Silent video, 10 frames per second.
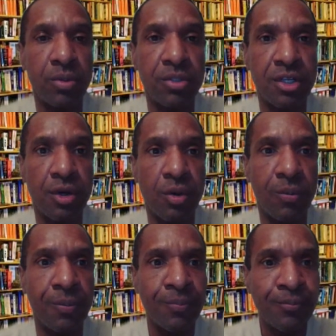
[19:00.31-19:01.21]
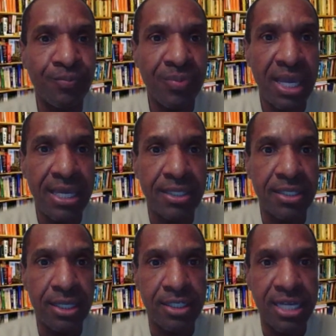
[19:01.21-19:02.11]
So
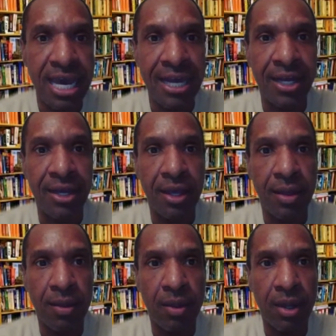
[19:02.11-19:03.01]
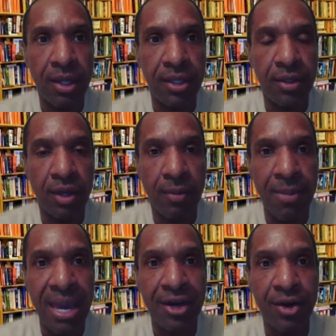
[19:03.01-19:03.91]
it's not a
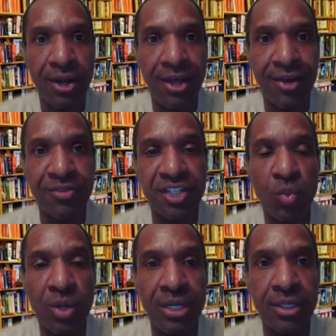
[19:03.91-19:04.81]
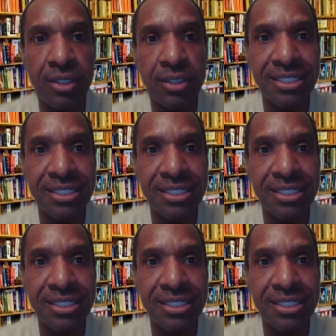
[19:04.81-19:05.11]
matter of someone